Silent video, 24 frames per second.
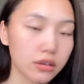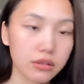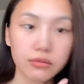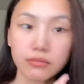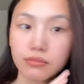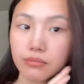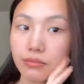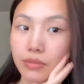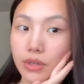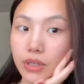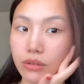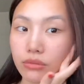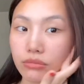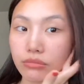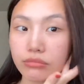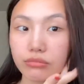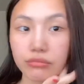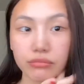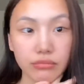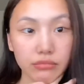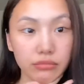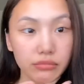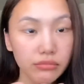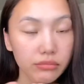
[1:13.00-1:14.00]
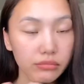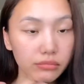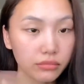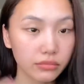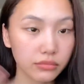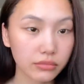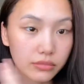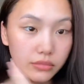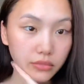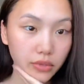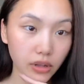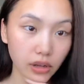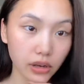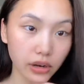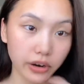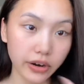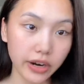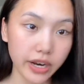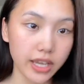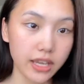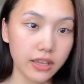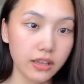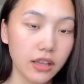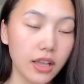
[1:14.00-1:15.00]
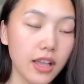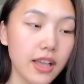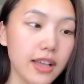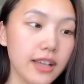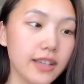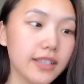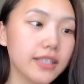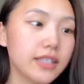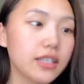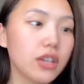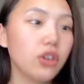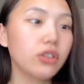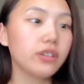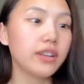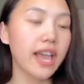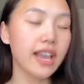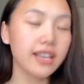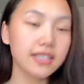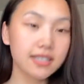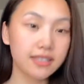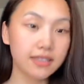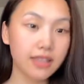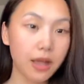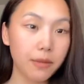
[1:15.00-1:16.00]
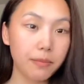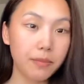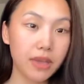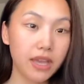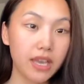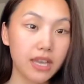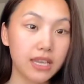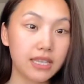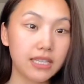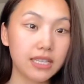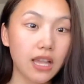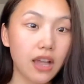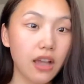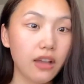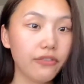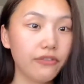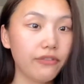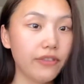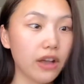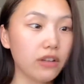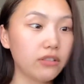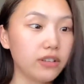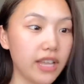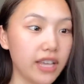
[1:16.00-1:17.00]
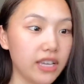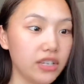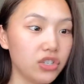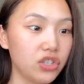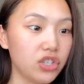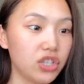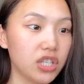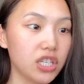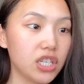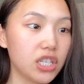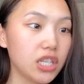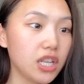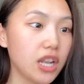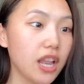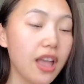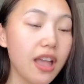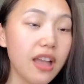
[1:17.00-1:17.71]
Boom. Alright, so next step is foundation.